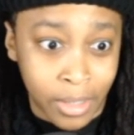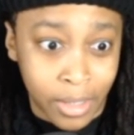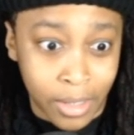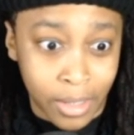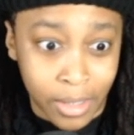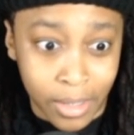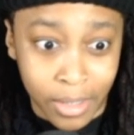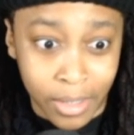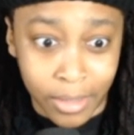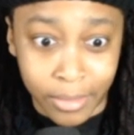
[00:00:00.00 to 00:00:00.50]

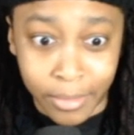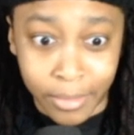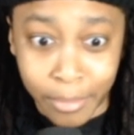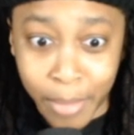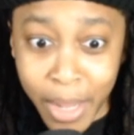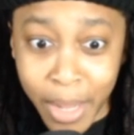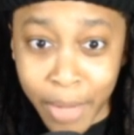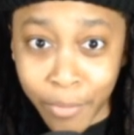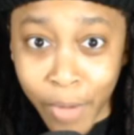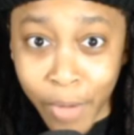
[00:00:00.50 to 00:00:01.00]
uh,
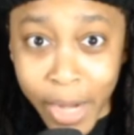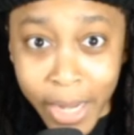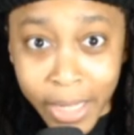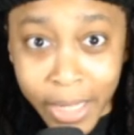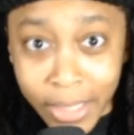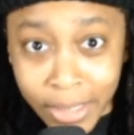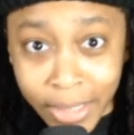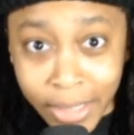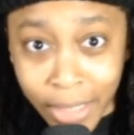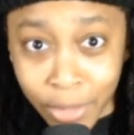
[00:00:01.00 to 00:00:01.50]
Matt
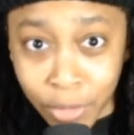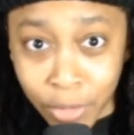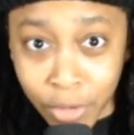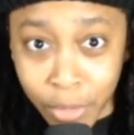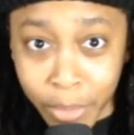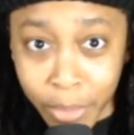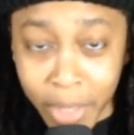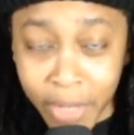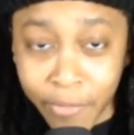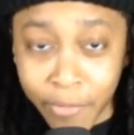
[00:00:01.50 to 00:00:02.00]
Ryan is scheduled
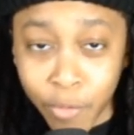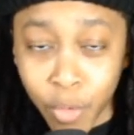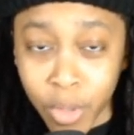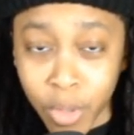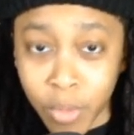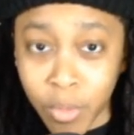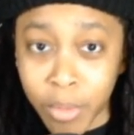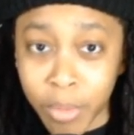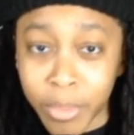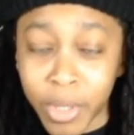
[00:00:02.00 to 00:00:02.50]
to make
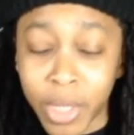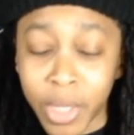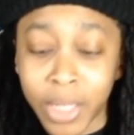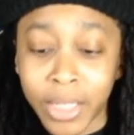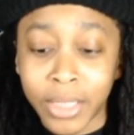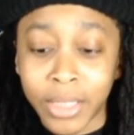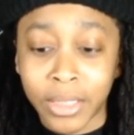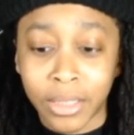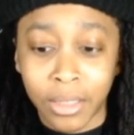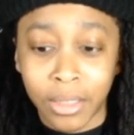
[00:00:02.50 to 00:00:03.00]
41 million
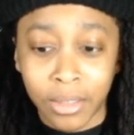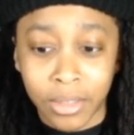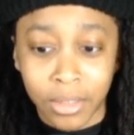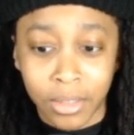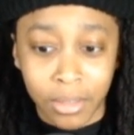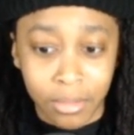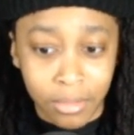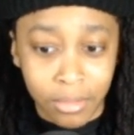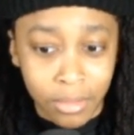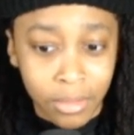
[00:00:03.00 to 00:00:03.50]
this year,
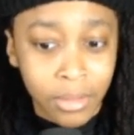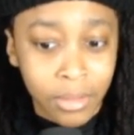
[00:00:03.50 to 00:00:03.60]
so